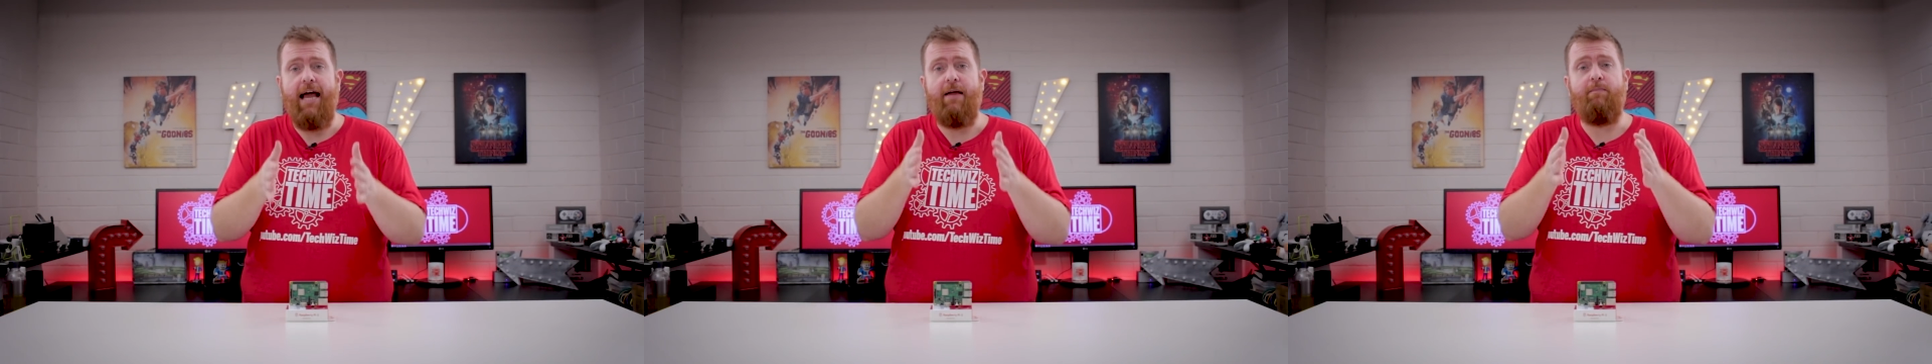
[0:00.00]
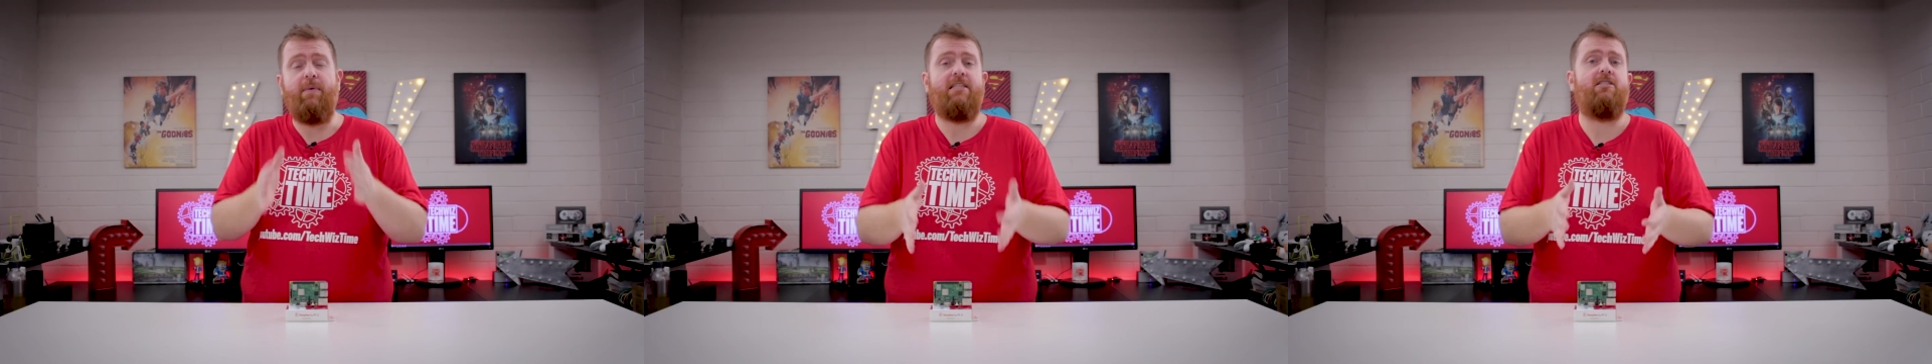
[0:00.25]
a
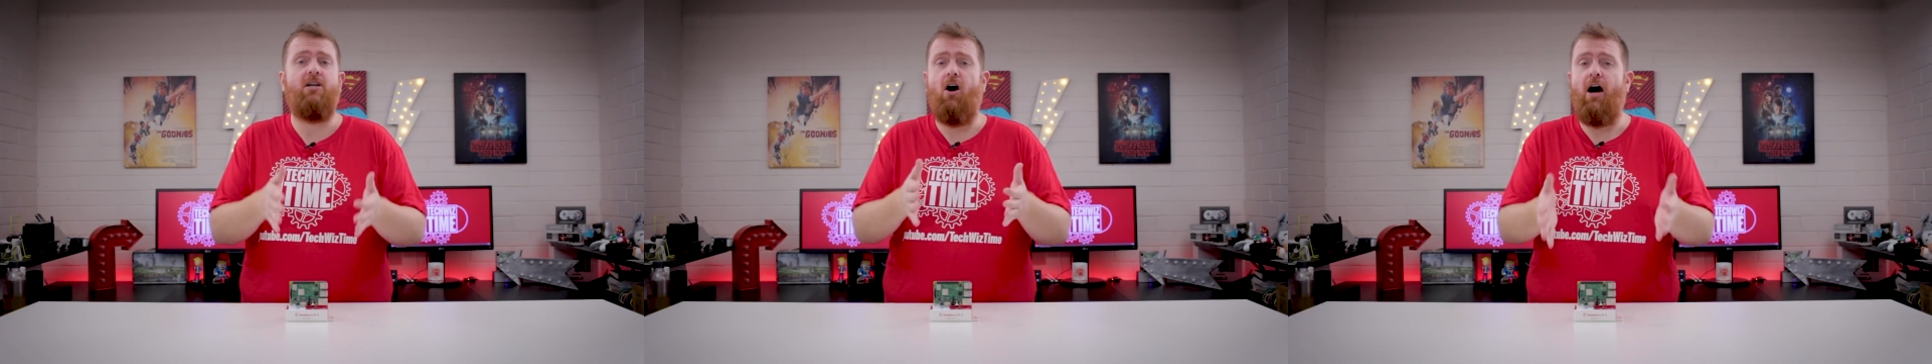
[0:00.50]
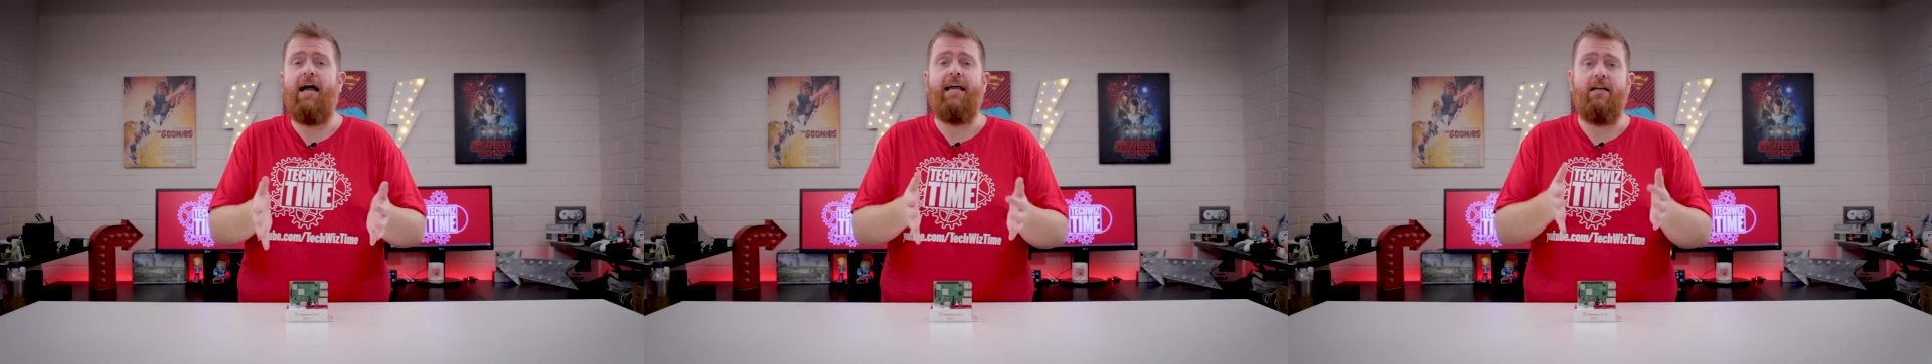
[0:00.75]
mid to
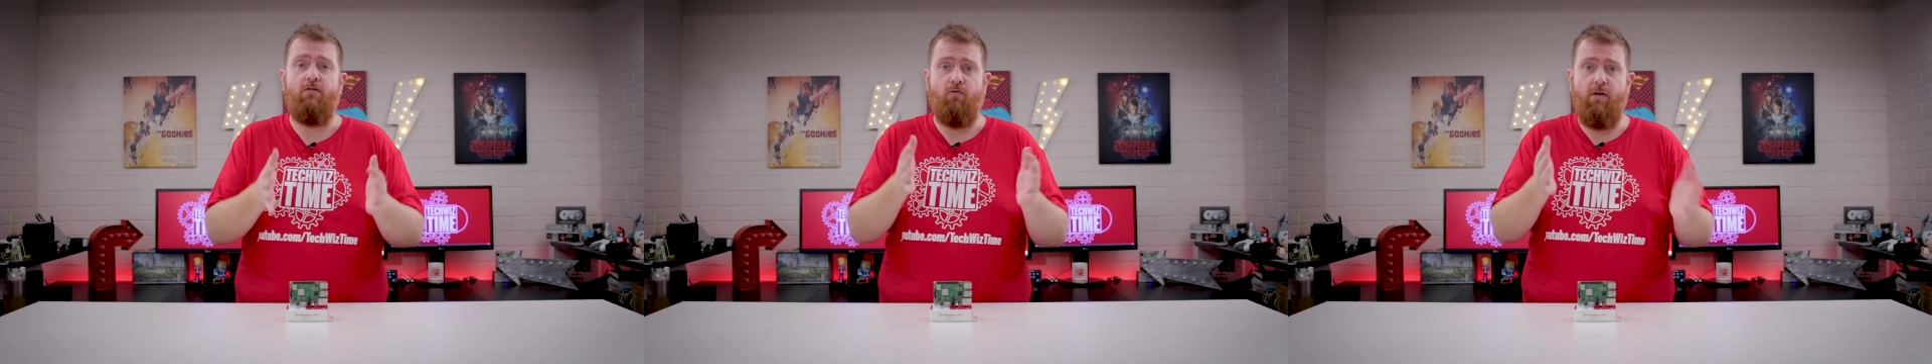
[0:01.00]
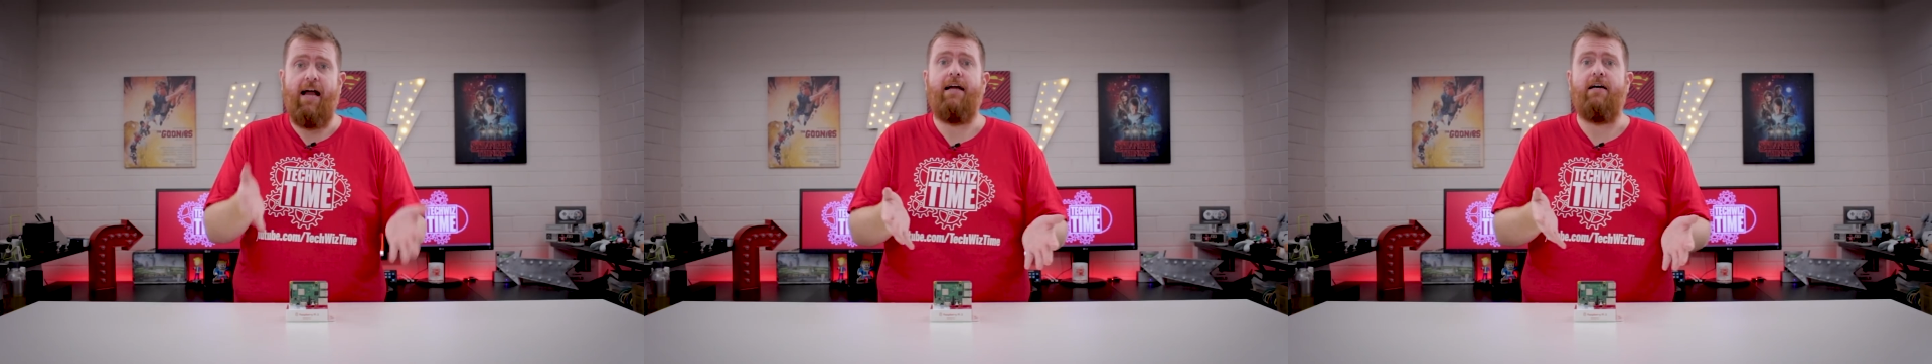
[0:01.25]

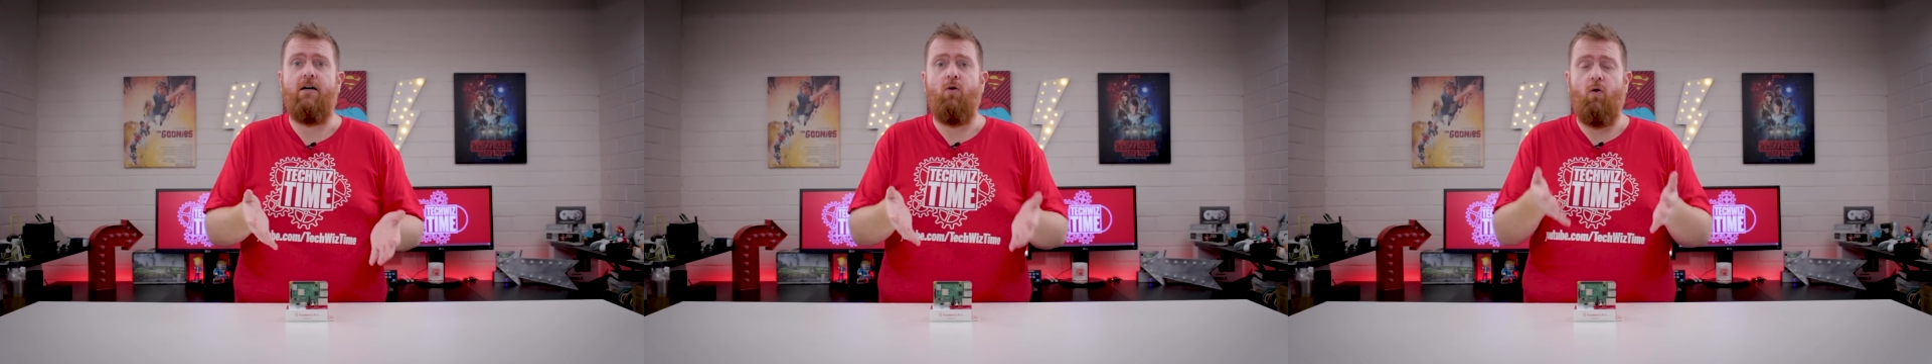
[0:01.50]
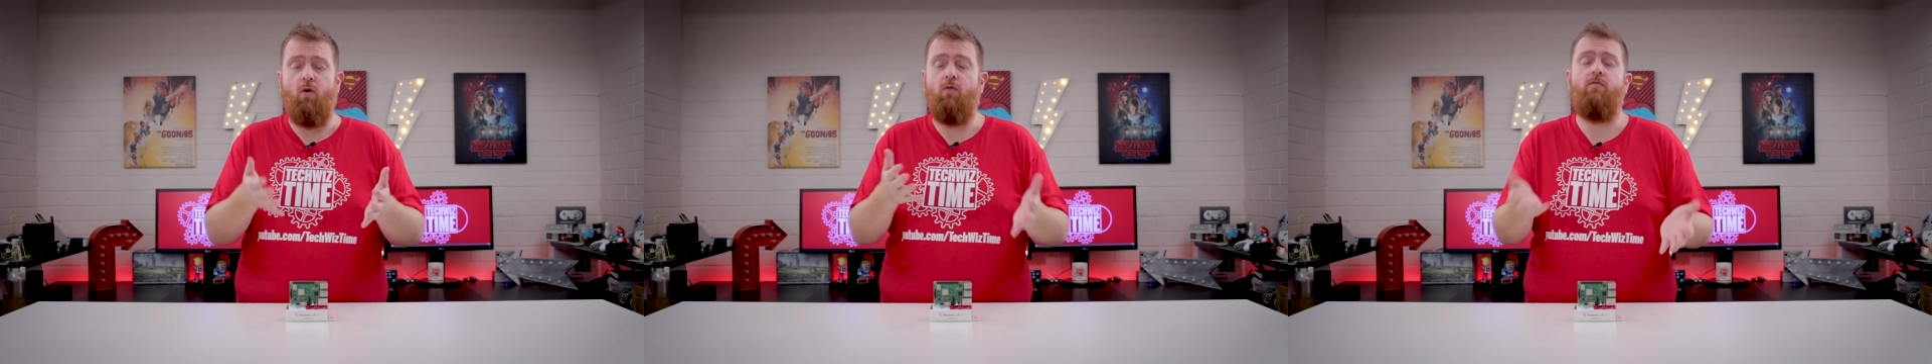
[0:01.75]
high-end router,
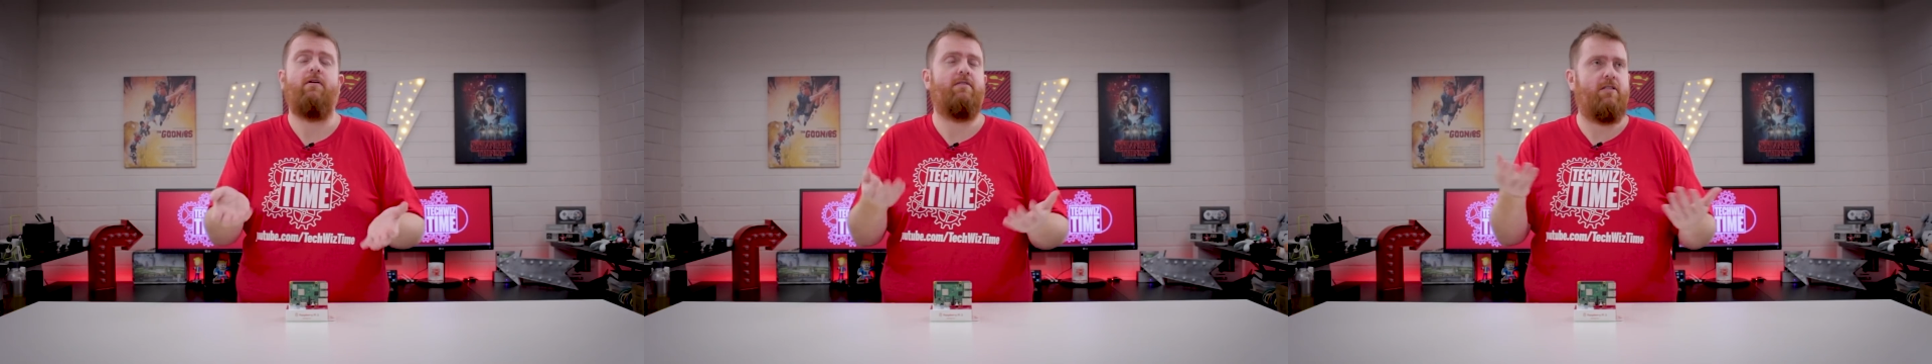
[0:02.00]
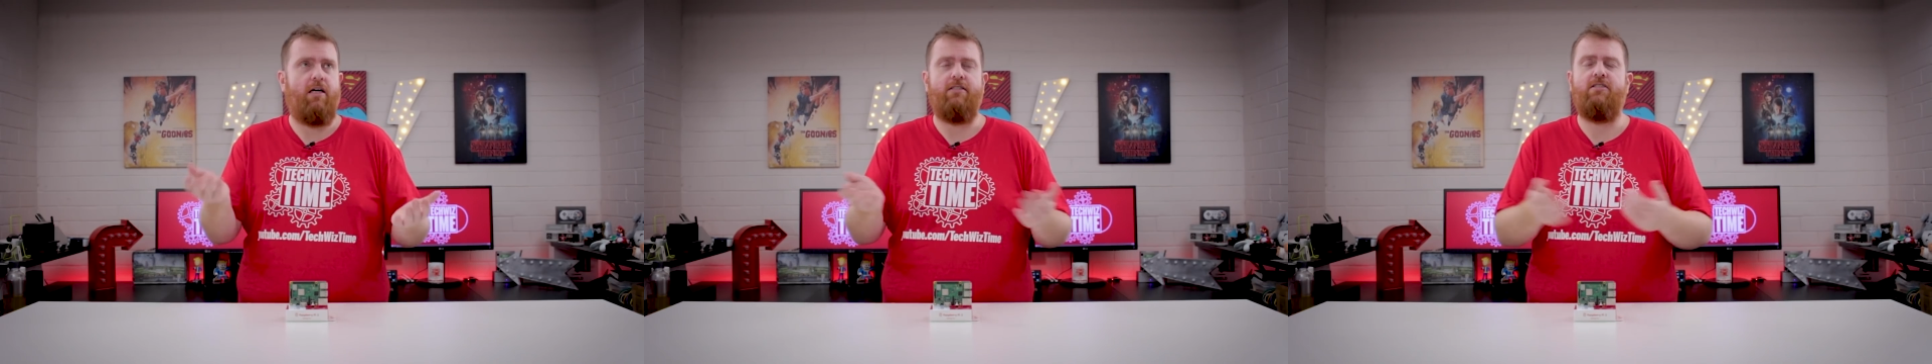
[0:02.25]
or
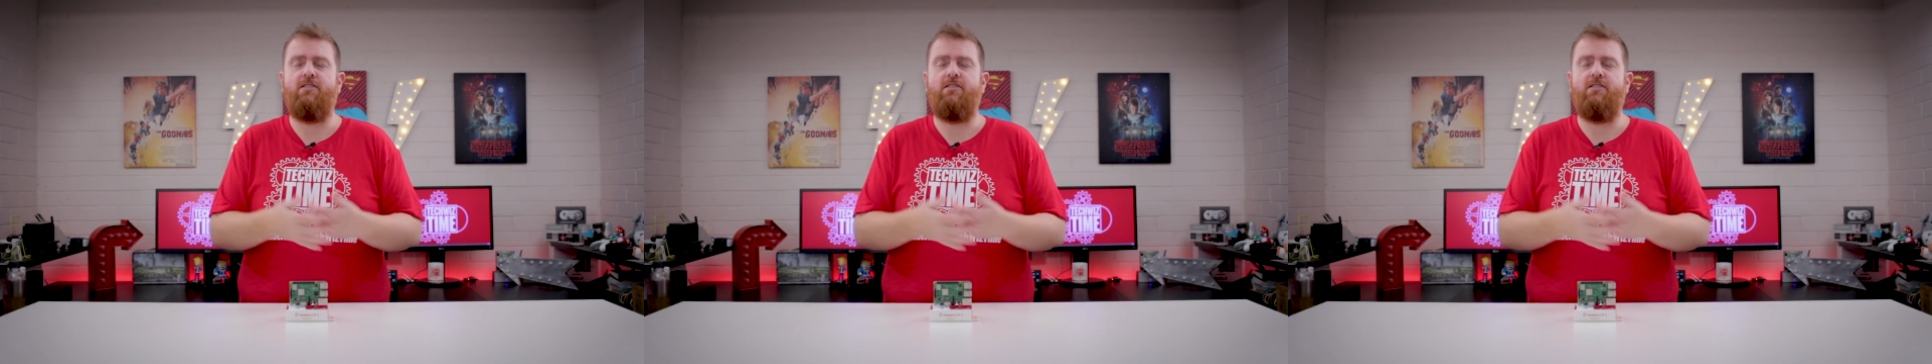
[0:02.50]
I